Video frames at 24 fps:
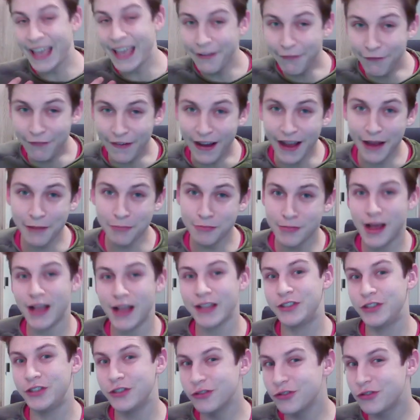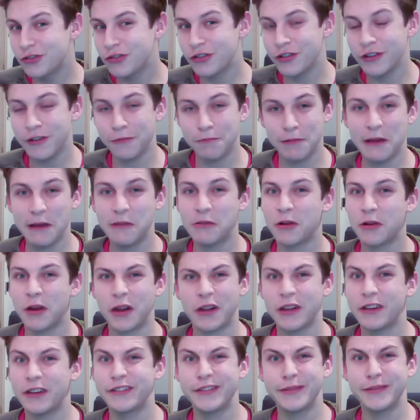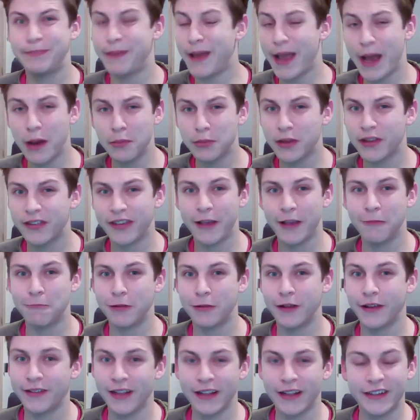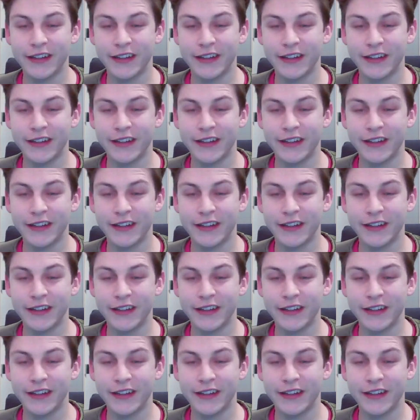if I'm not used to the play, we're not gonna spam the same place.